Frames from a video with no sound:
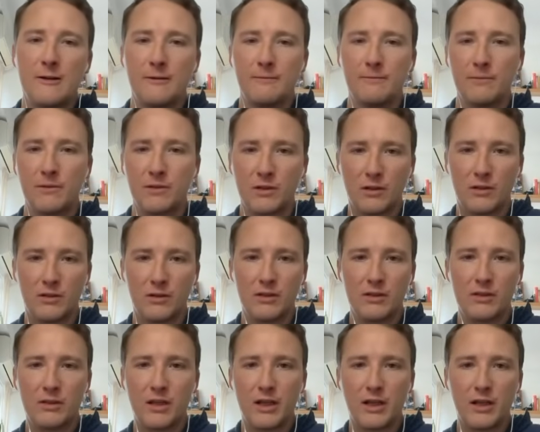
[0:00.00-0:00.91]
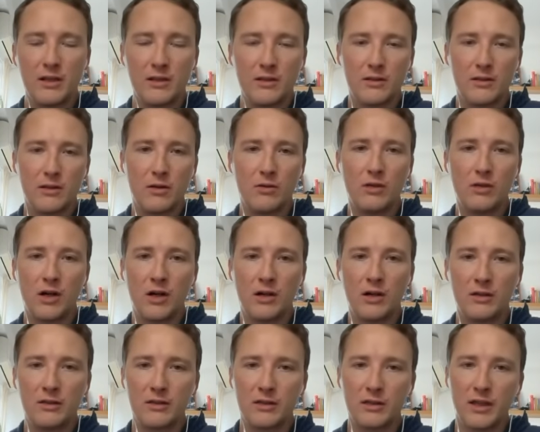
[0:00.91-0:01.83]
So it's taking so
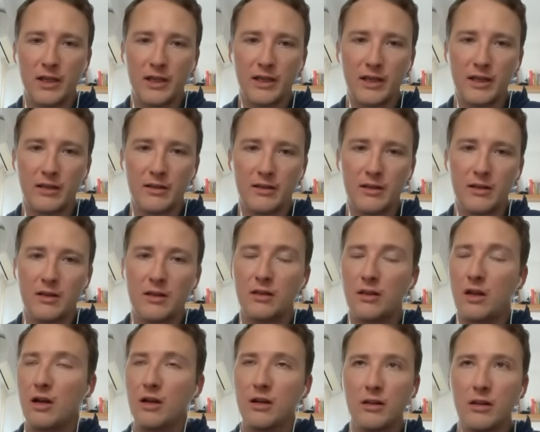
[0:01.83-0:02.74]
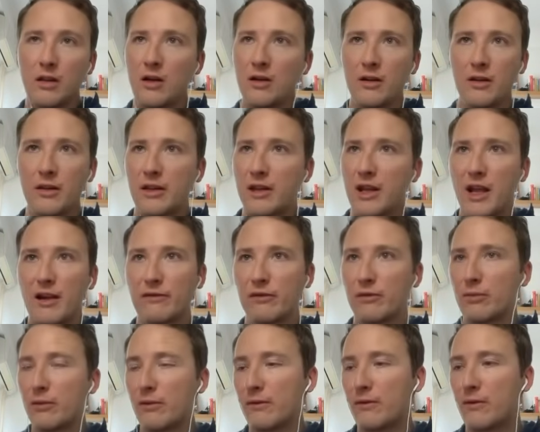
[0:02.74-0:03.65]
long to like get longer than ever
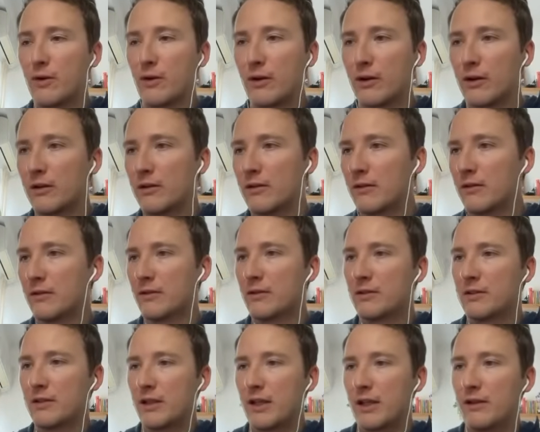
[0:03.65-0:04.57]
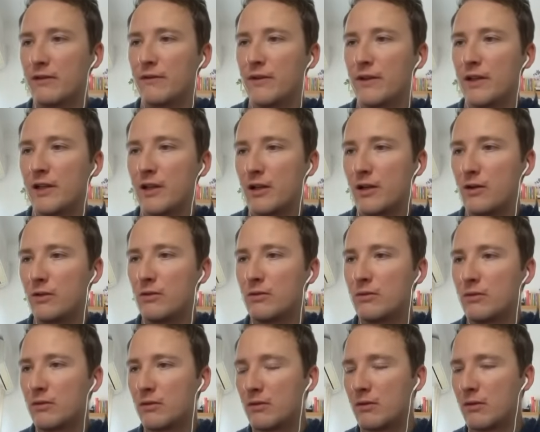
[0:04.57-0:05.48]
before to get a video
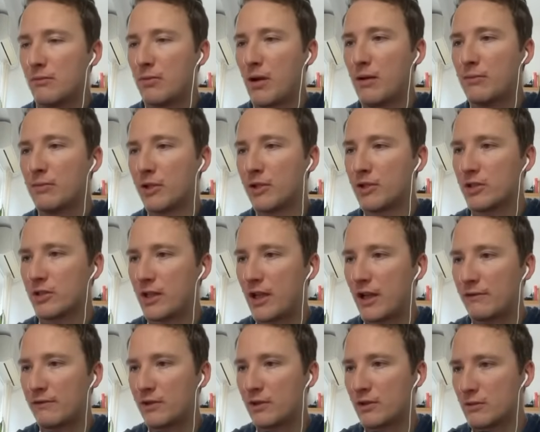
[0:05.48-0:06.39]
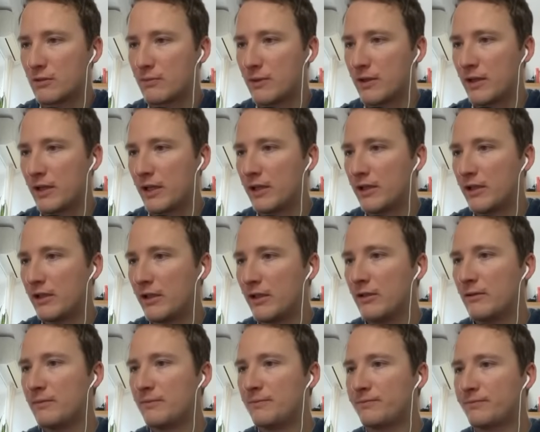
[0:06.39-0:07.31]
published after it's been edited.
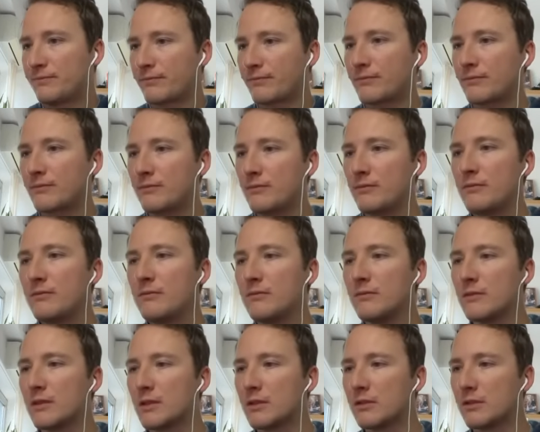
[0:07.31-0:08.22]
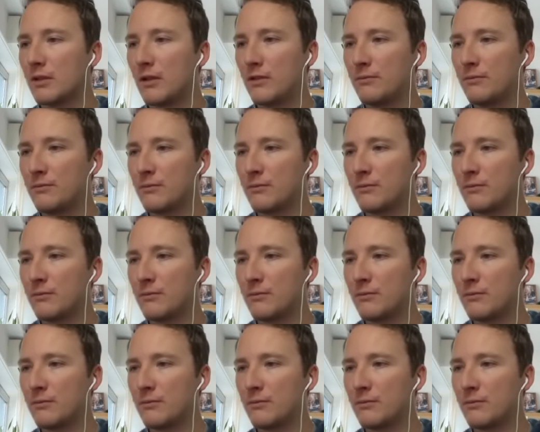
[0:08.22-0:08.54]
So,